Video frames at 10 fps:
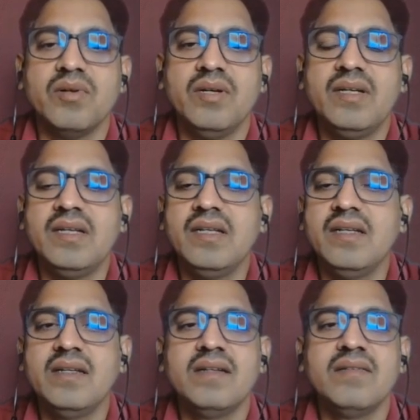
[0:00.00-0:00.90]

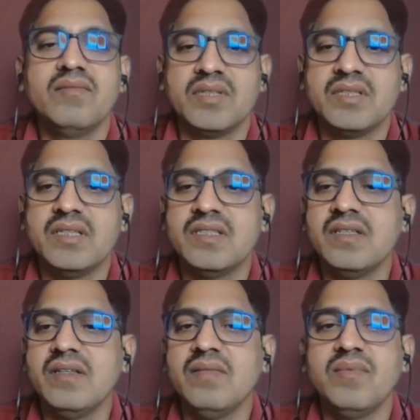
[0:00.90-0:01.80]
Solitary versus
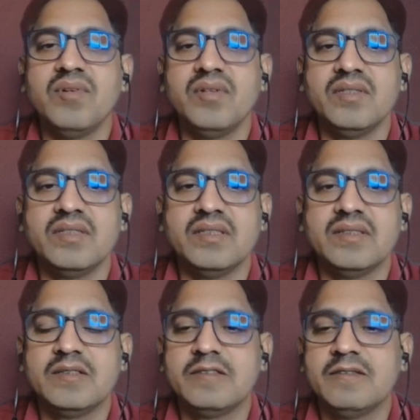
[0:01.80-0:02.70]

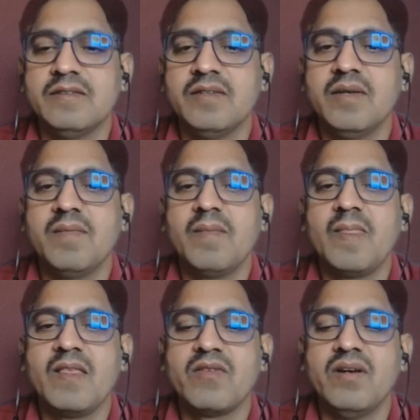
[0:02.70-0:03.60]
inflorescence. Okay.
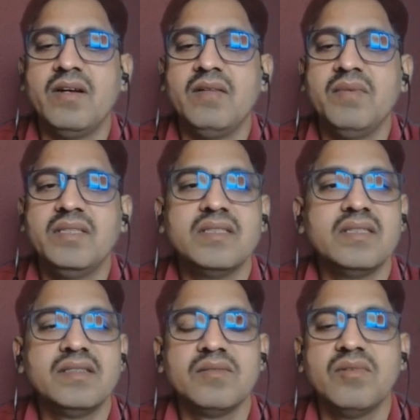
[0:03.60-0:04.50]
Solitary means
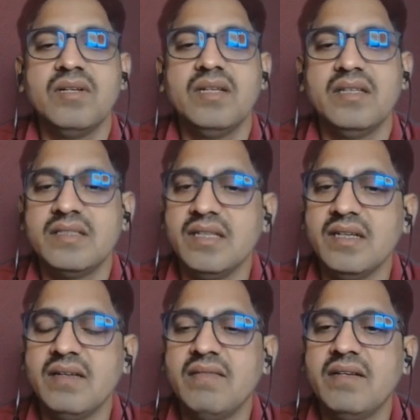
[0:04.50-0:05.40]
it's only
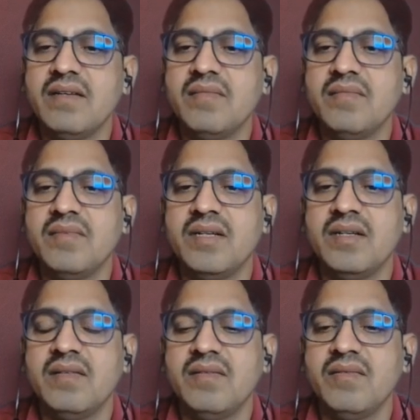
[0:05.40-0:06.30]
single one,
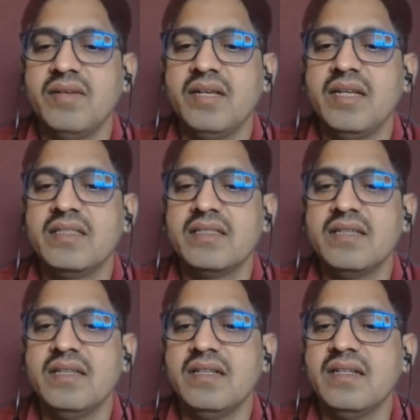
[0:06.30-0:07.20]
whereas
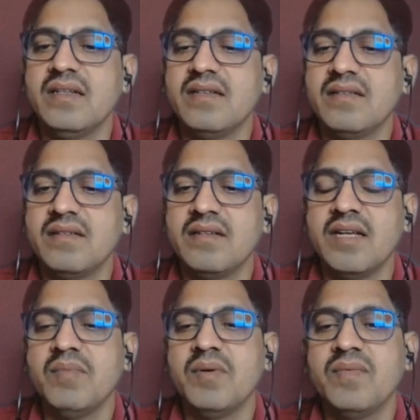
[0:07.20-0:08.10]
in other
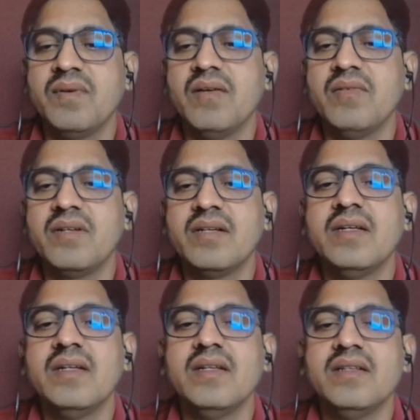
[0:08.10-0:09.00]
type of flower,
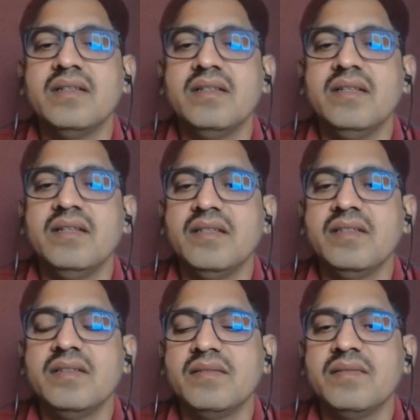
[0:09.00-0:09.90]

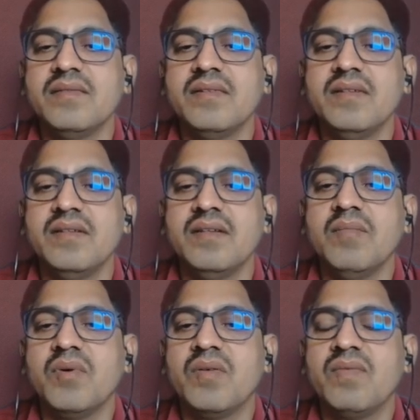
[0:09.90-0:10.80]
the
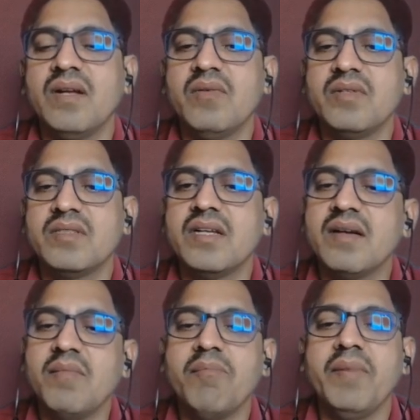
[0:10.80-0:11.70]
number of flowers
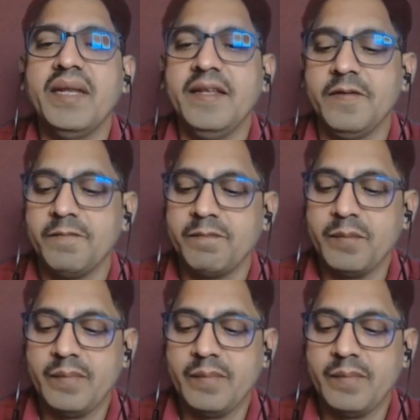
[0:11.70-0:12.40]
are many.